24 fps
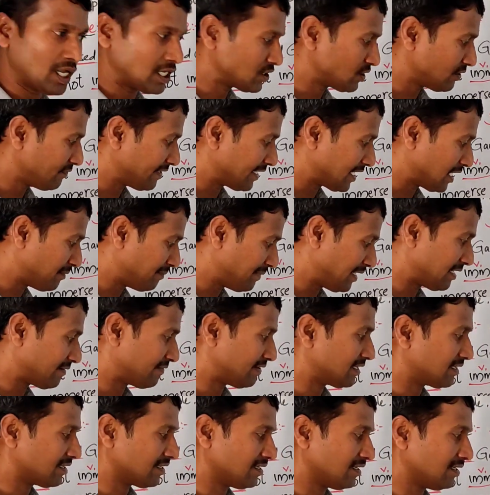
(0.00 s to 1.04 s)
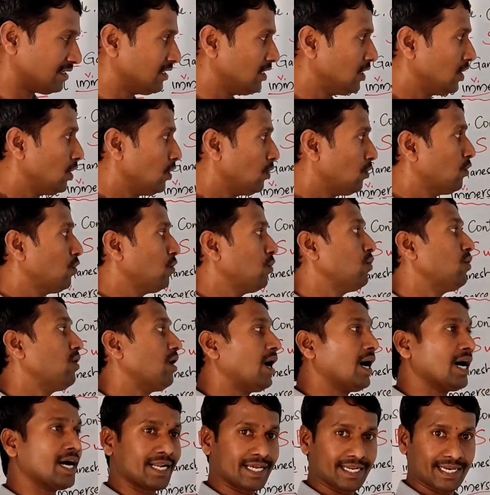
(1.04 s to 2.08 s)
also we can make with who
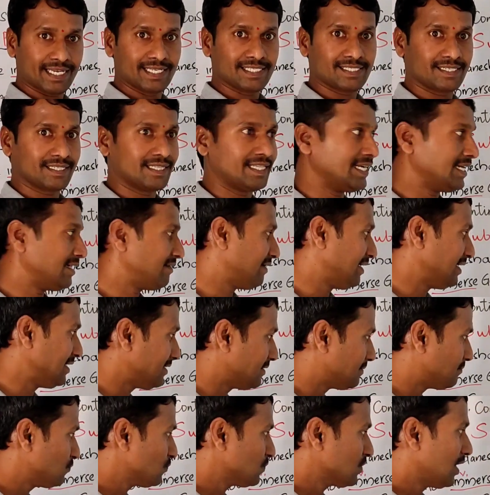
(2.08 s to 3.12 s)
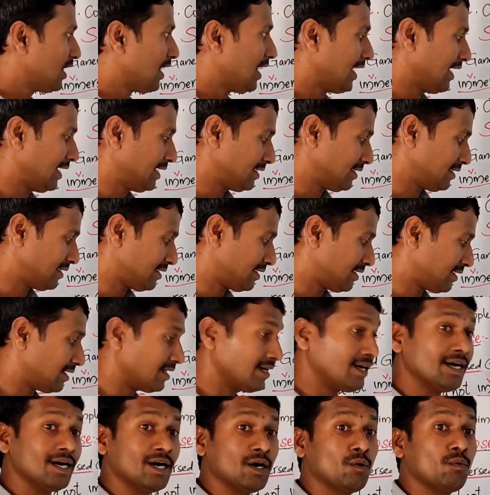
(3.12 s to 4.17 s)
organized the event and
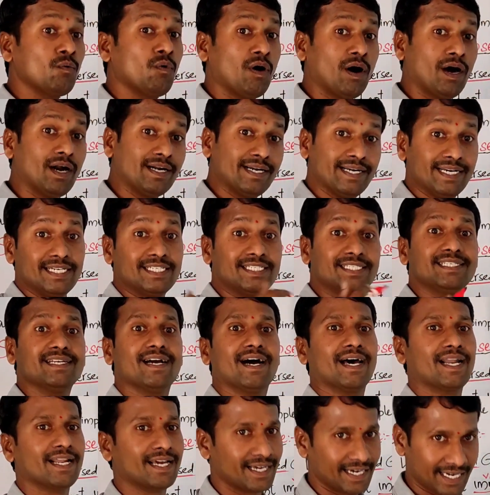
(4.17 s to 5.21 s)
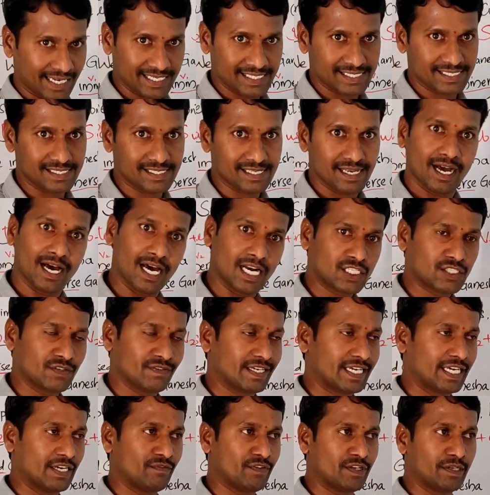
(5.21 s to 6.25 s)
what did she organize? Also we
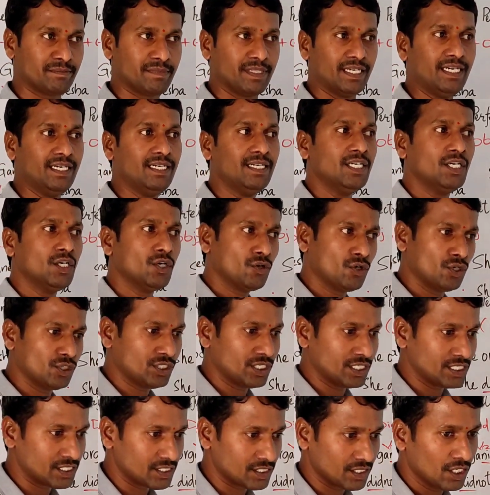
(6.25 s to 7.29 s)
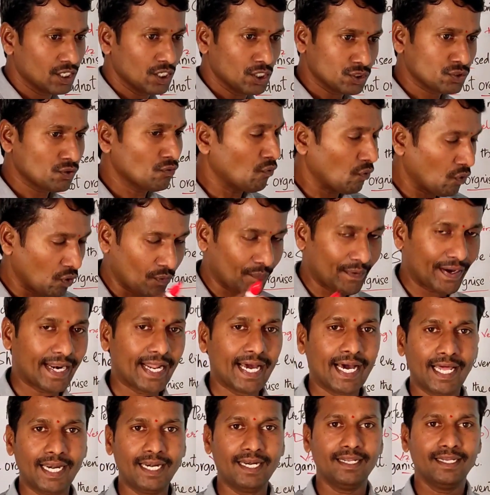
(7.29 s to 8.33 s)
can frame the questions. So
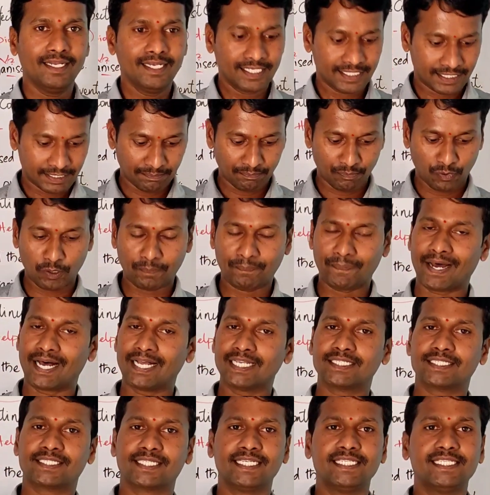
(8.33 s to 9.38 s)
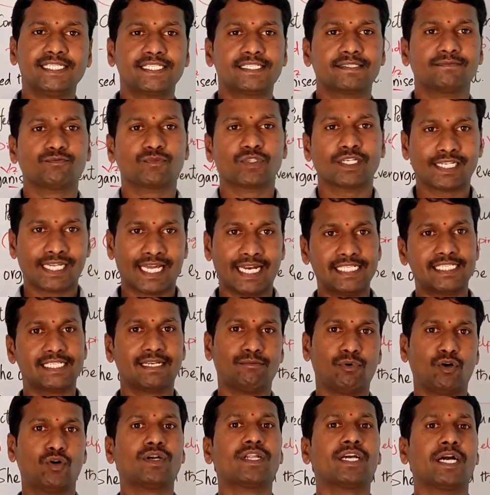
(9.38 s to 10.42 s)
overall, simple past tense tells
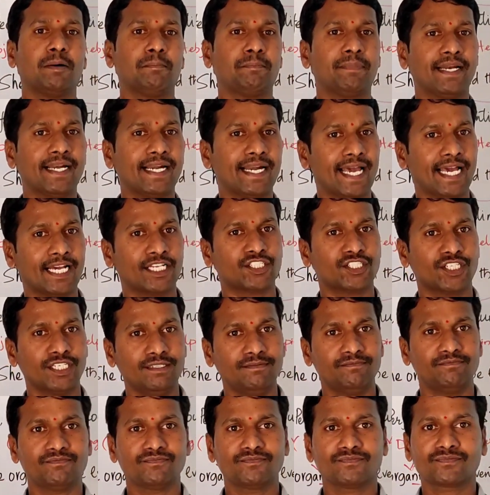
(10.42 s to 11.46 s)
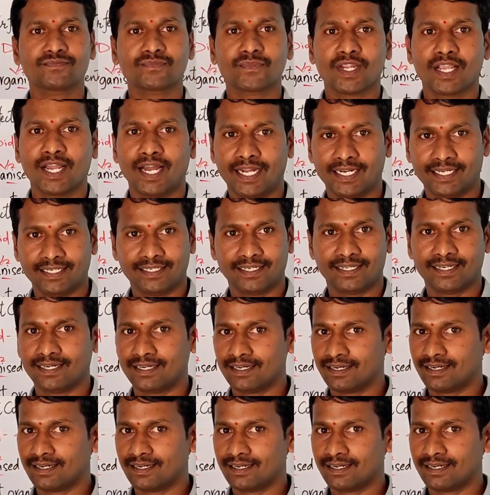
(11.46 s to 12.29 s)
about completed action and